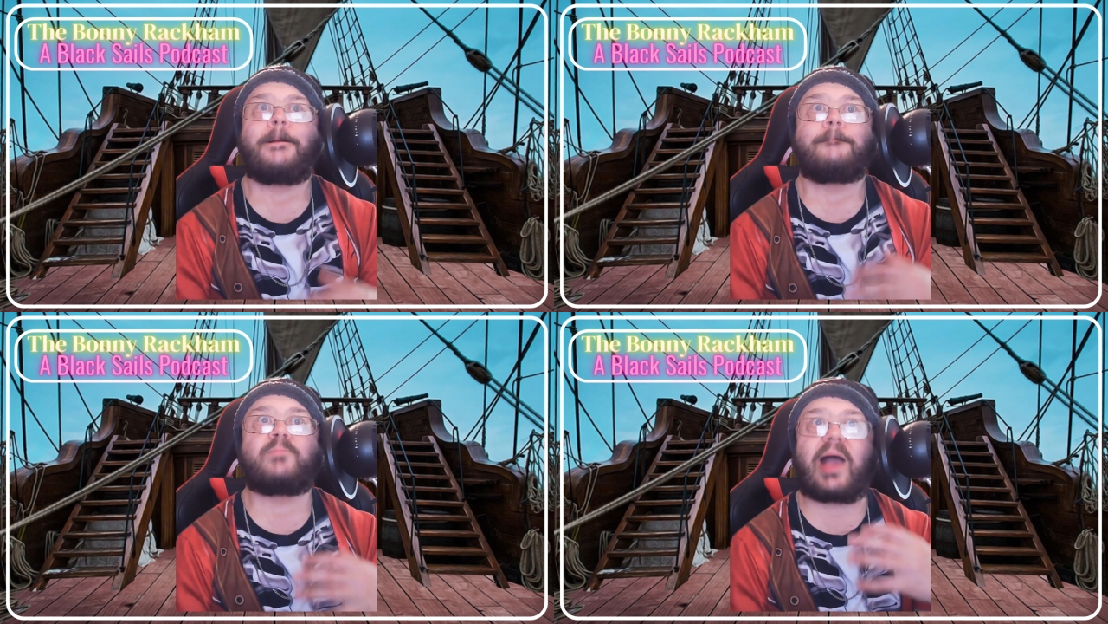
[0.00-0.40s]

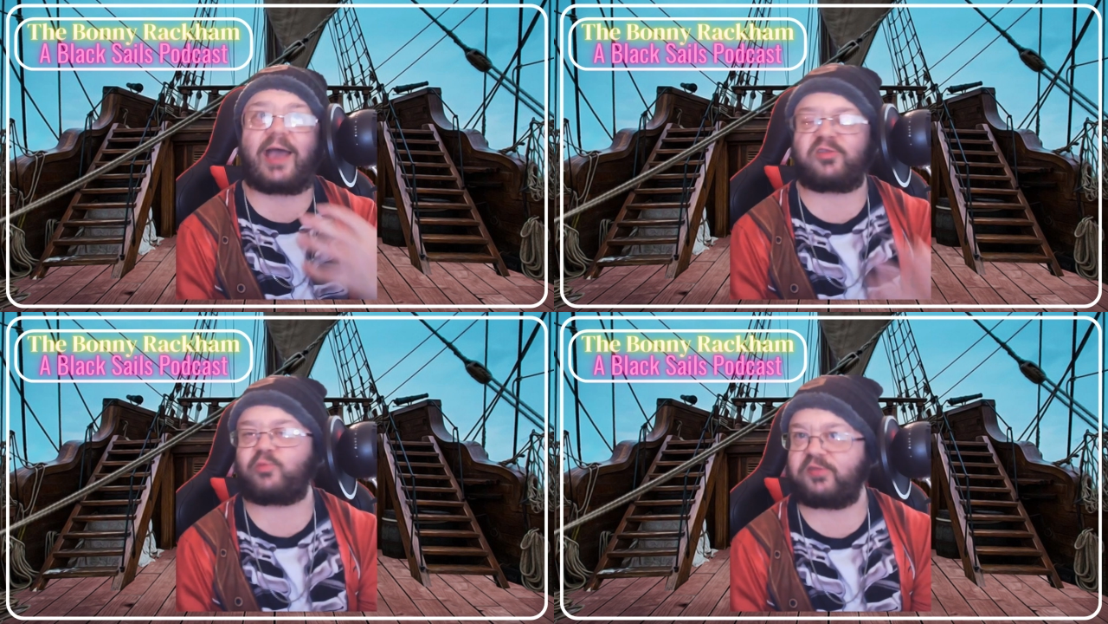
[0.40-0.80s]
But
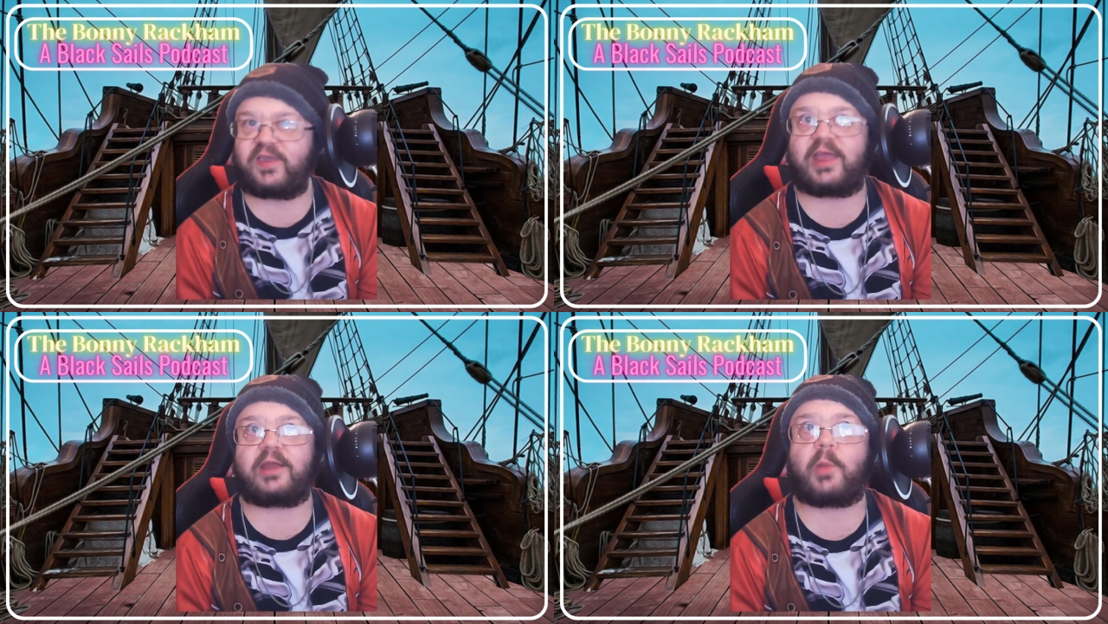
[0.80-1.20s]
as we'll
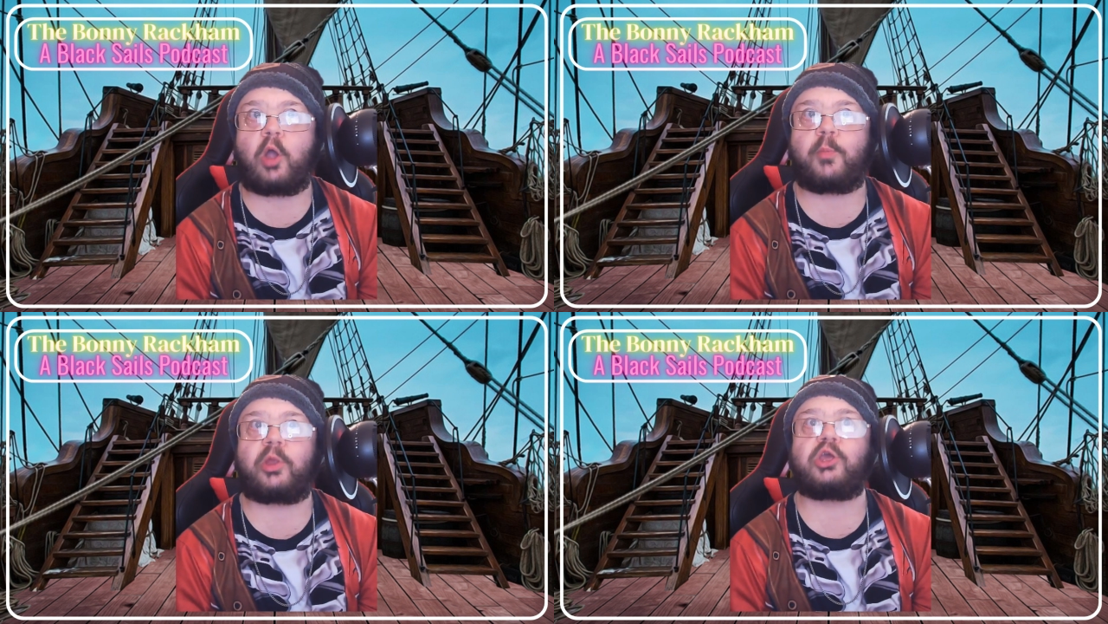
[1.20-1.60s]
see in a
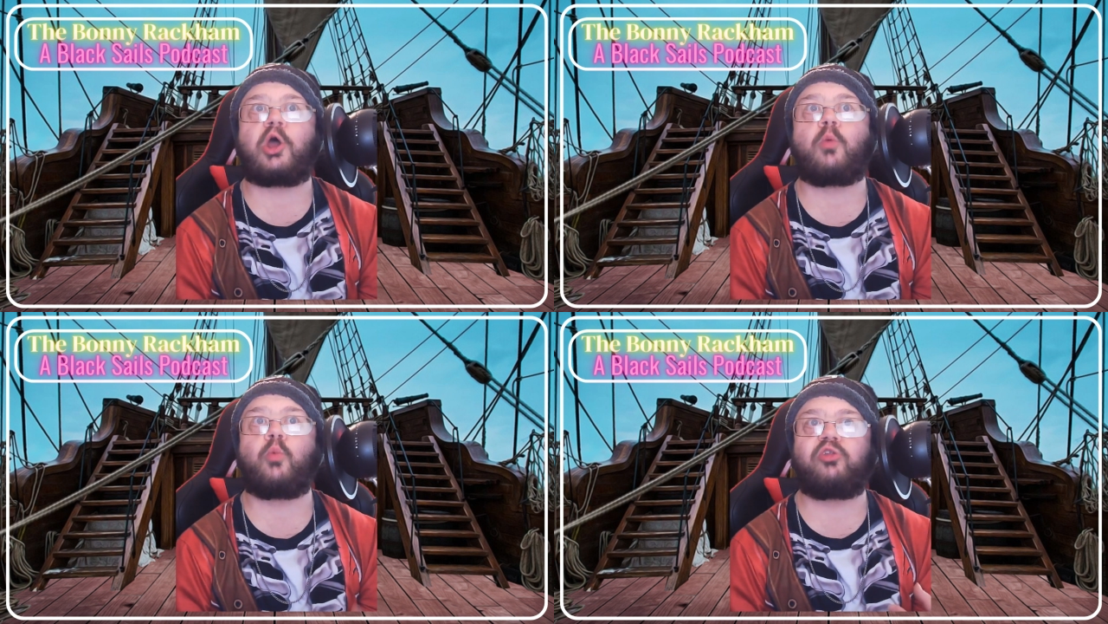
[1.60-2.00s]
moment, you
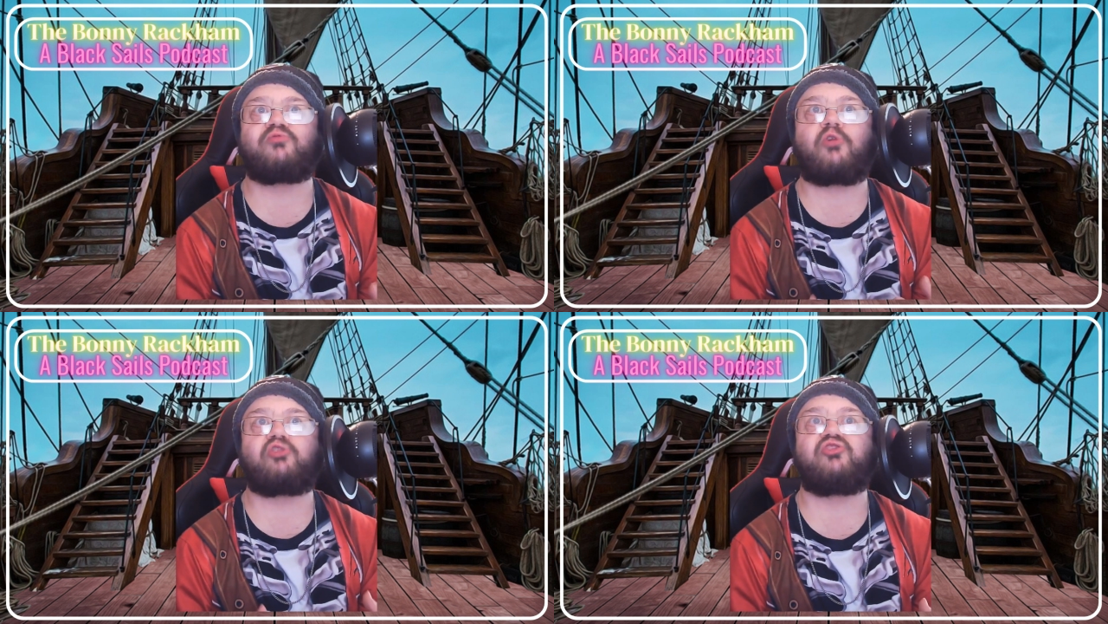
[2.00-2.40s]
know,
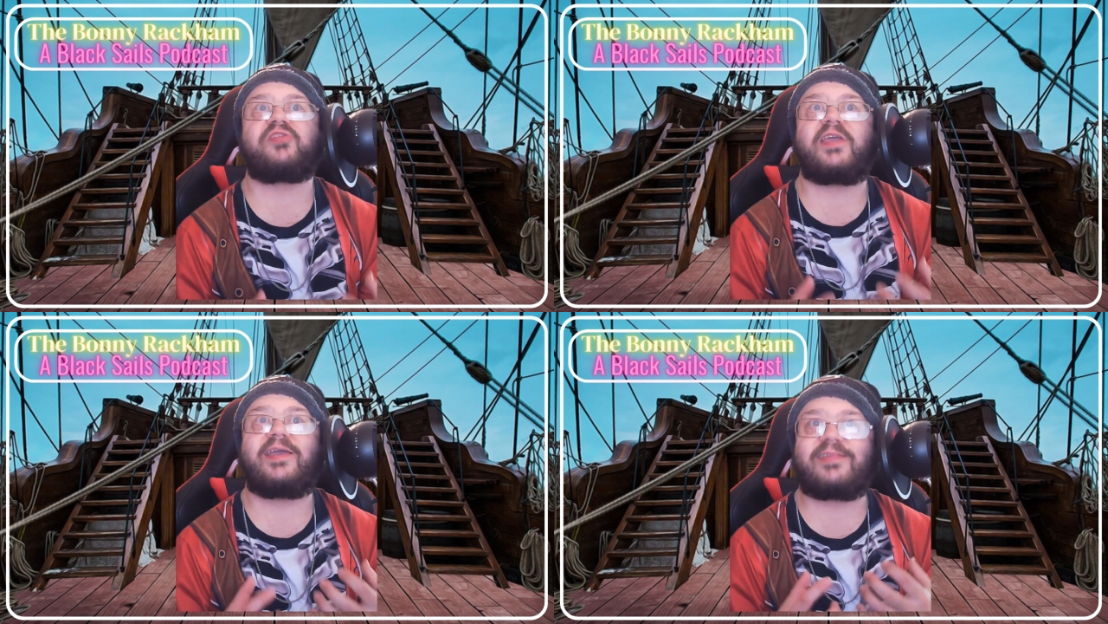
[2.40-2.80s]

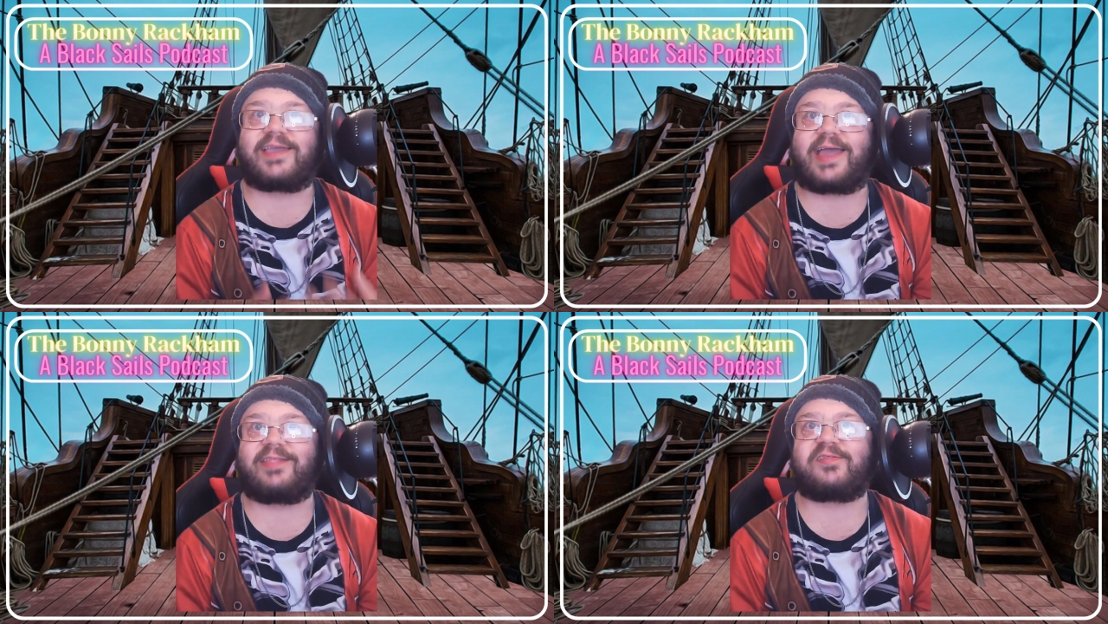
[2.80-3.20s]
Woods-Rogers, he is
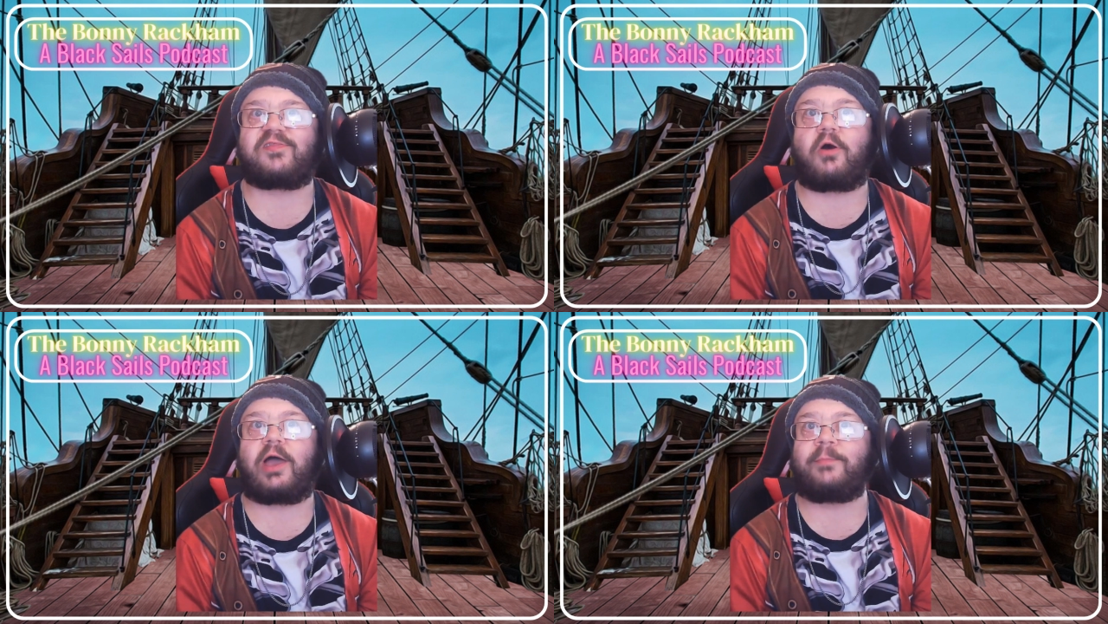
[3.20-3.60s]
against
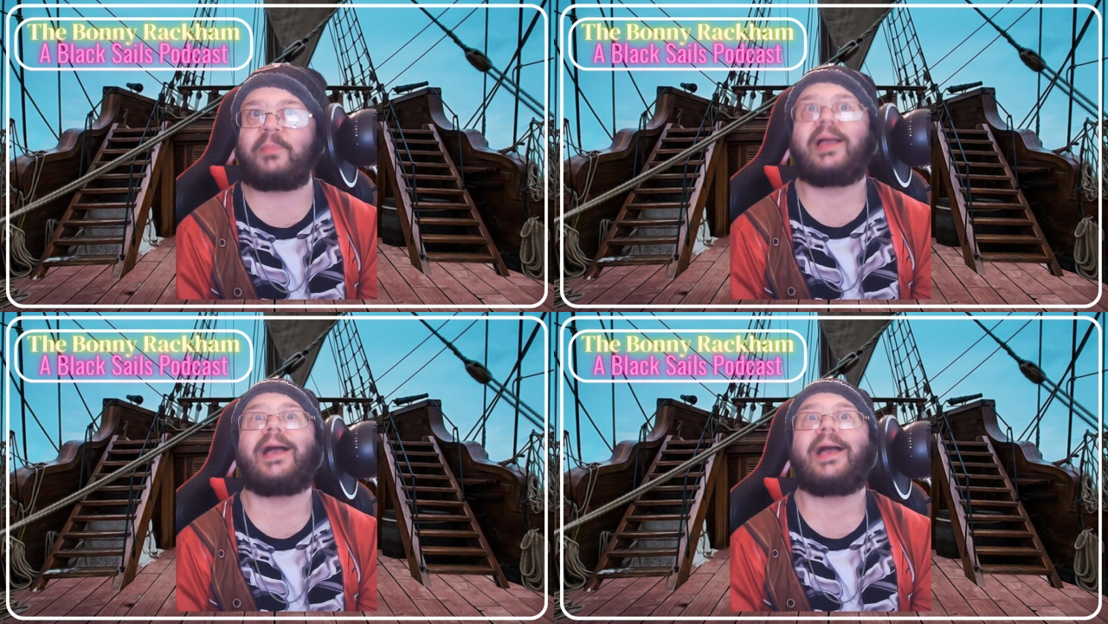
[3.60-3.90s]
time,